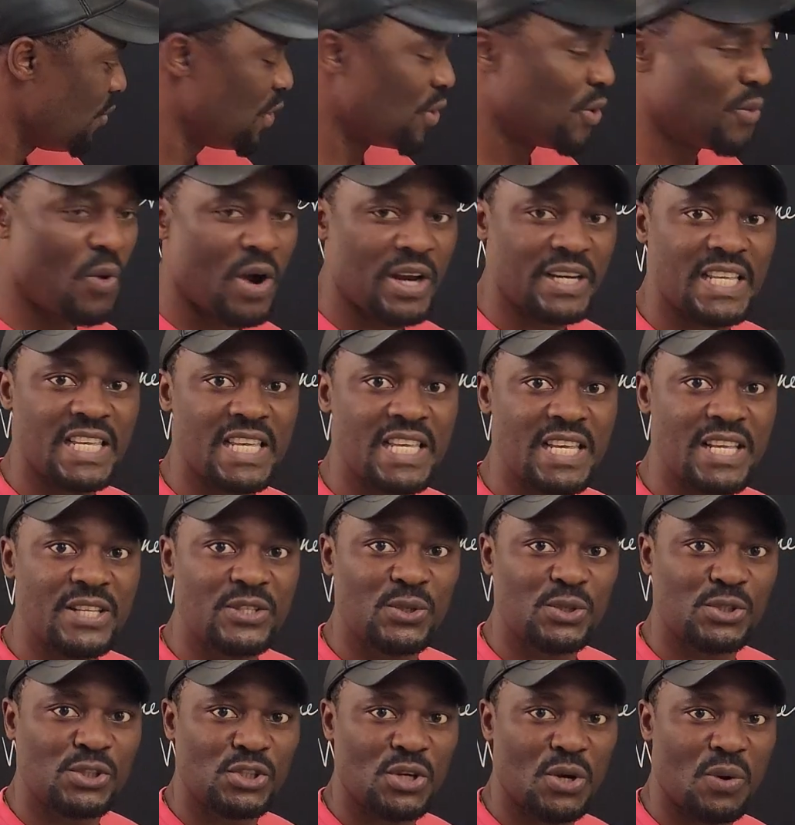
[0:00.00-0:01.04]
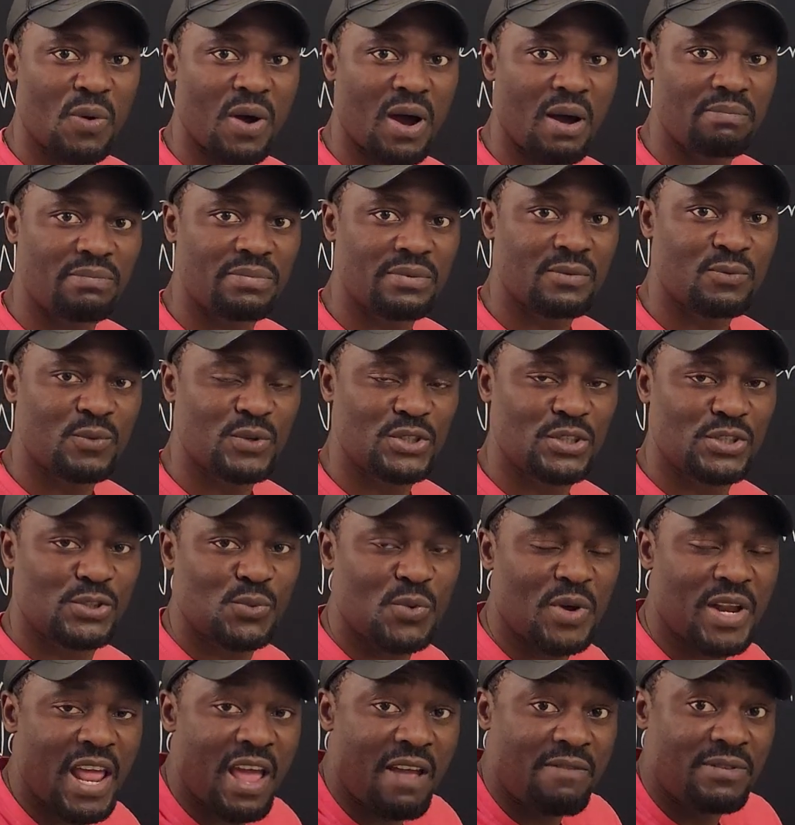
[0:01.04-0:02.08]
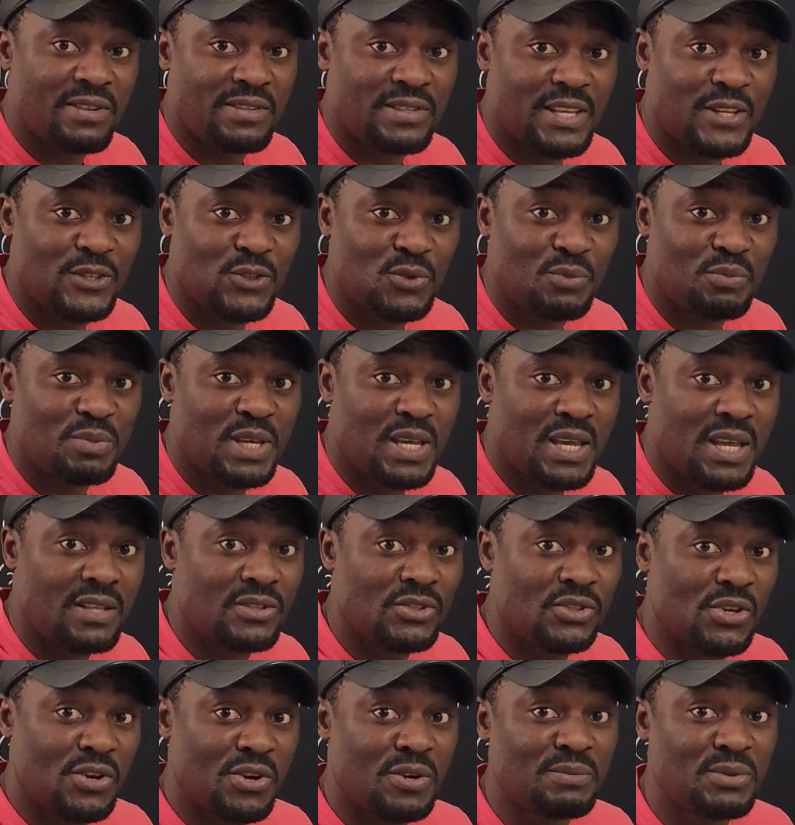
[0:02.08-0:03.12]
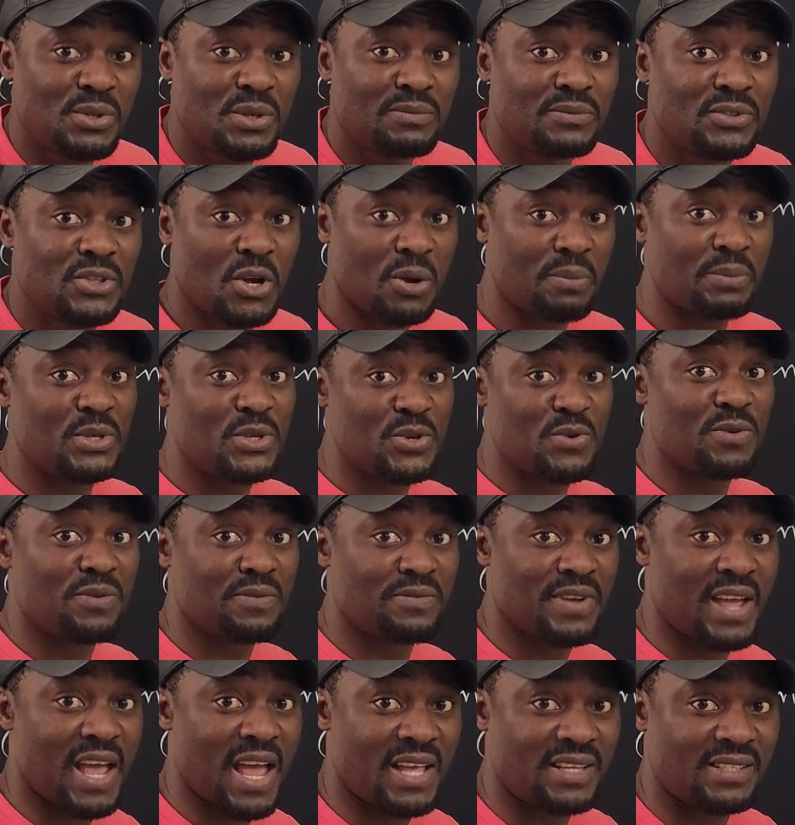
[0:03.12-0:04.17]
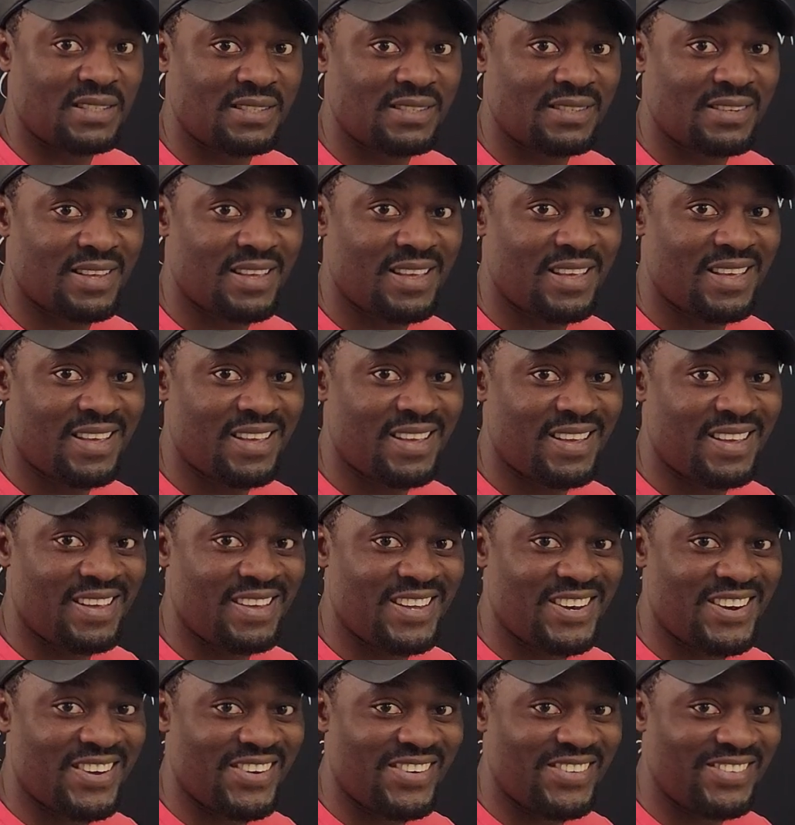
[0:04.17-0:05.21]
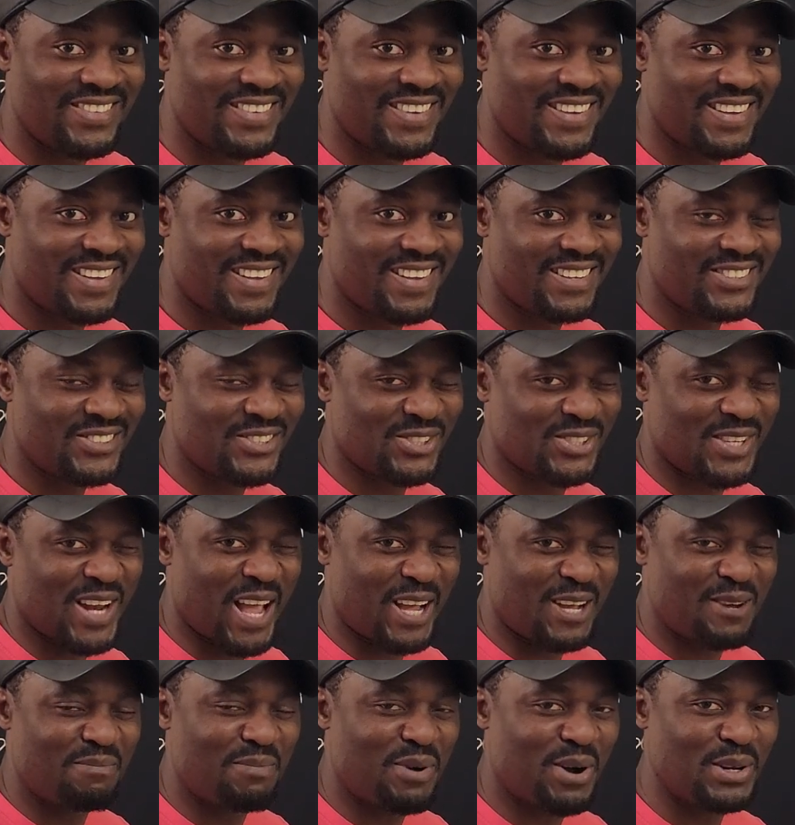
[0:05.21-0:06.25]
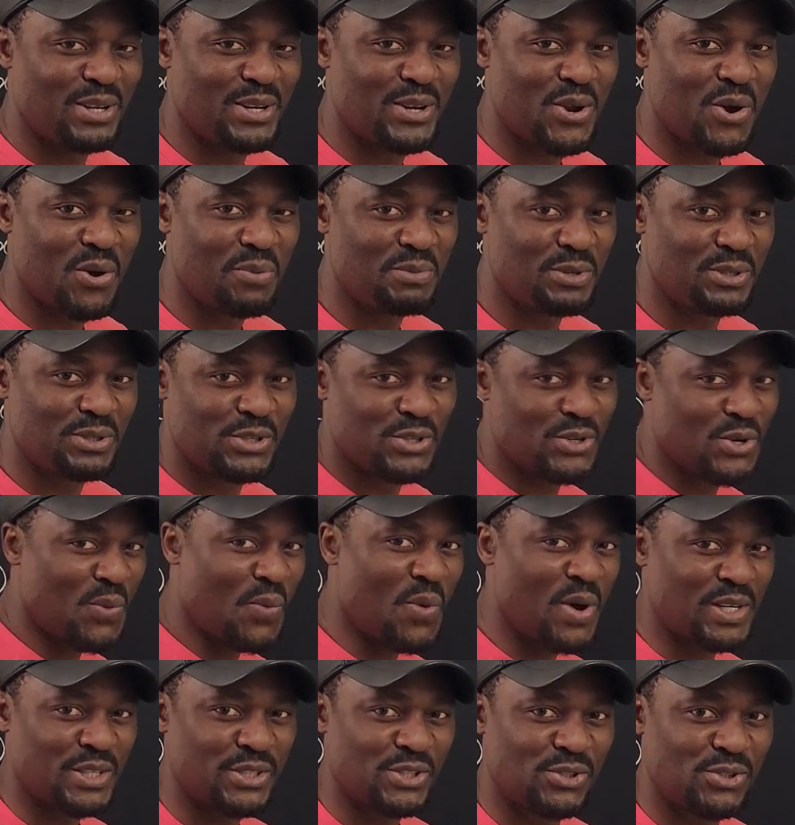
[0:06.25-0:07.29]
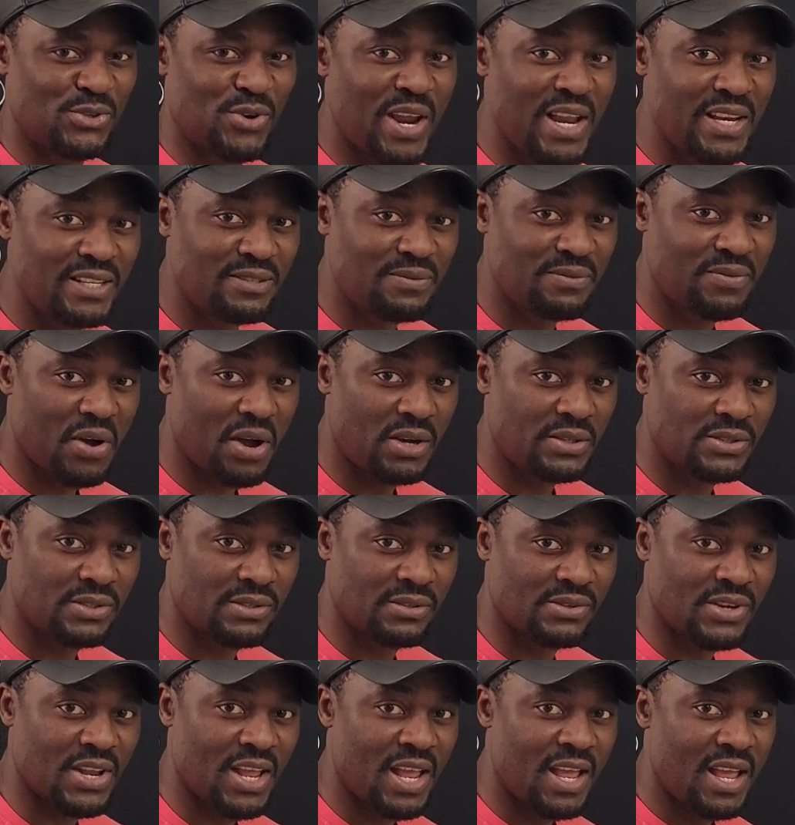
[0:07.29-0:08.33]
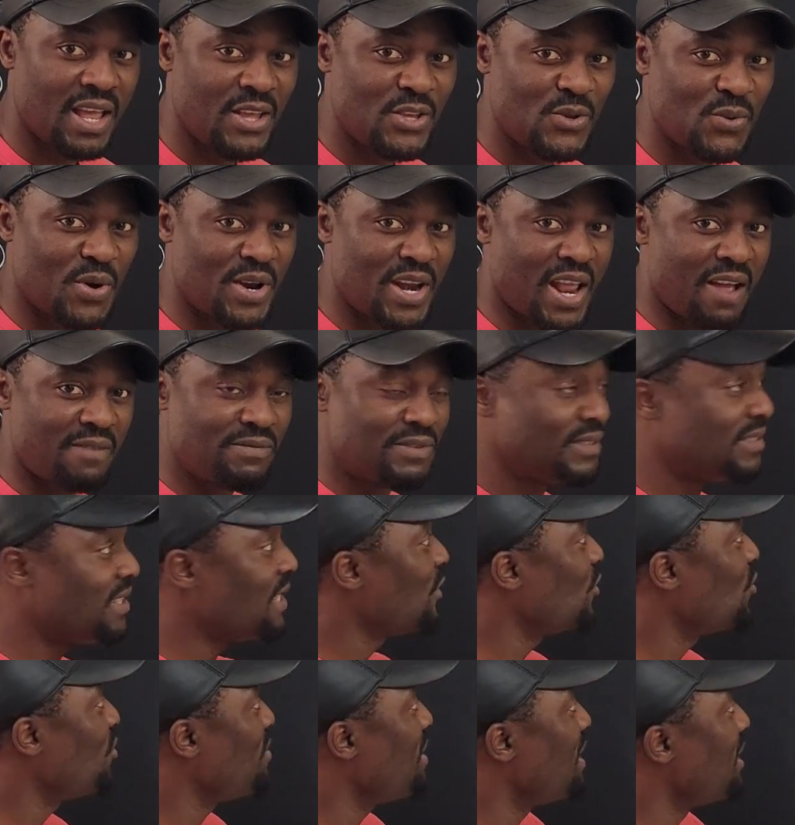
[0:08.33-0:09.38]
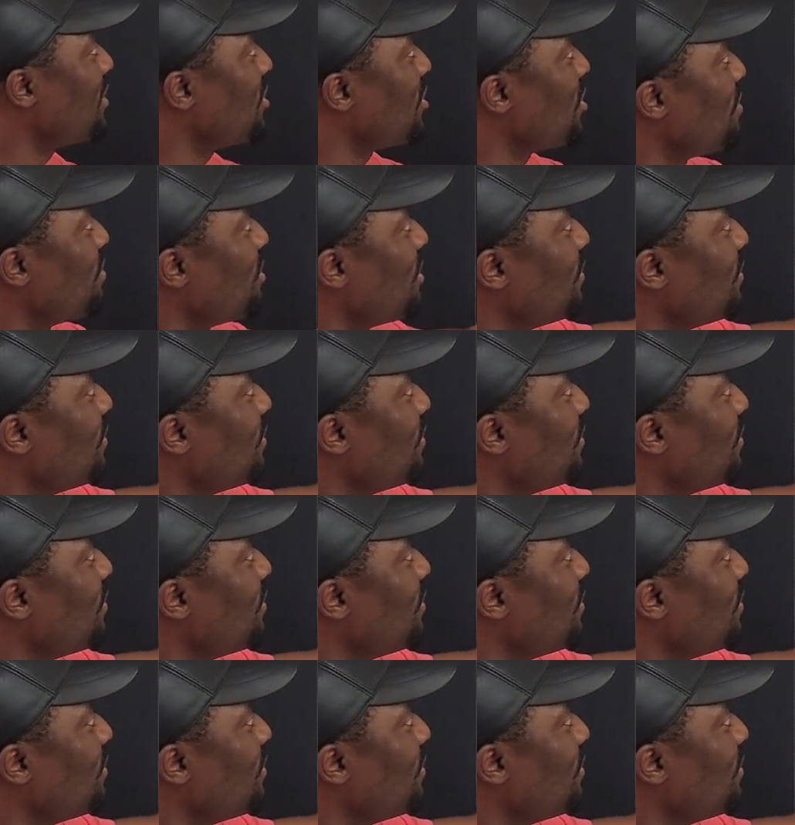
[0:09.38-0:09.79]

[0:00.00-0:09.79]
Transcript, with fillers: We don't want e to show up. We just want everything to be in terms of w of x, you know? Just like a polynomial, you don't want a strange function. You want everything to be in terms